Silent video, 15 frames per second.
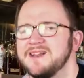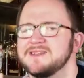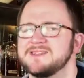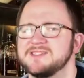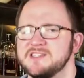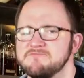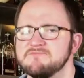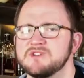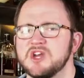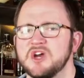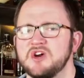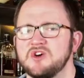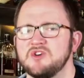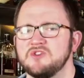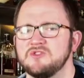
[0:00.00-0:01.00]
of
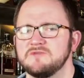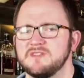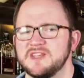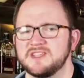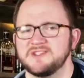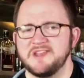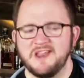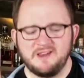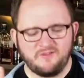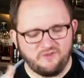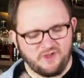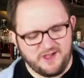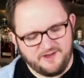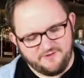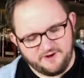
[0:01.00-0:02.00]
Simcoe distinct
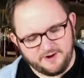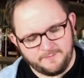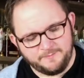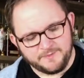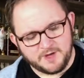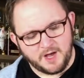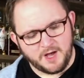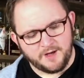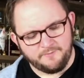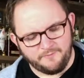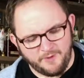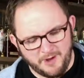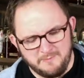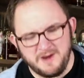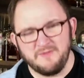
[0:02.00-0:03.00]
flavor, um,
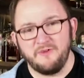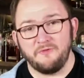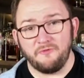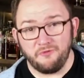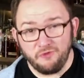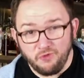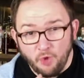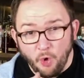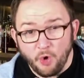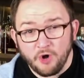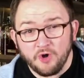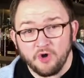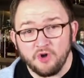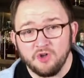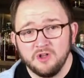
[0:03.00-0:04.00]
a bit of a
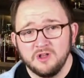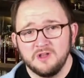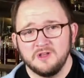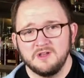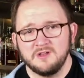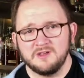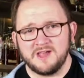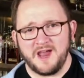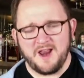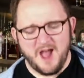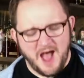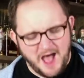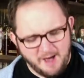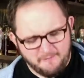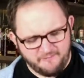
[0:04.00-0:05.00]
floral kind of
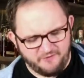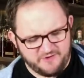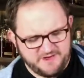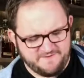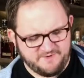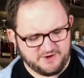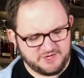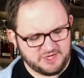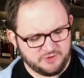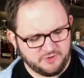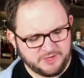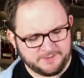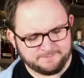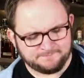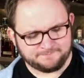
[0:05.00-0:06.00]
hop flavor to
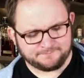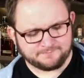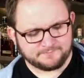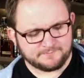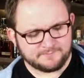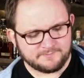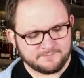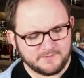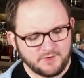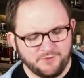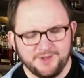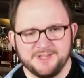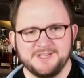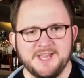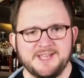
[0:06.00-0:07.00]
it.
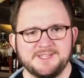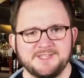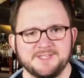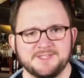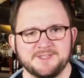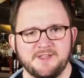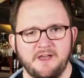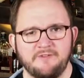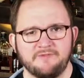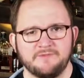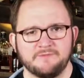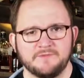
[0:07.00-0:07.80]
Really tasty stuff.